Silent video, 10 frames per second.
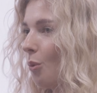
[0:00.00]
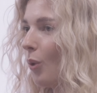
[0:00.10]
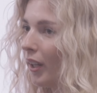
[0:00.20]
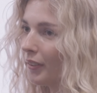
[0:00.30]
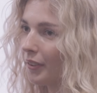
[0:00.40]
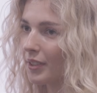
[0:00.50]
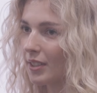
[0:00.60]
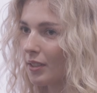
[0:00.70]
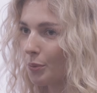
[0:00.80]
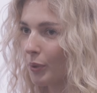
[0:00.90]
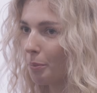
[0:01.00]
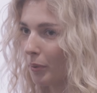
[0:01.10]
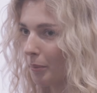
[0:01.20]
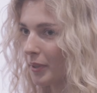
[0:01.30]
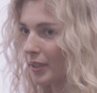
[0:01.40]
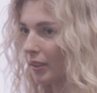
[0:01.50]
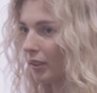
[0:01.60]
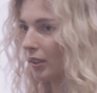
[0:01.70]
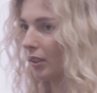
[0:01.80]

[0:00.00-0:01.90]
While the results were promising,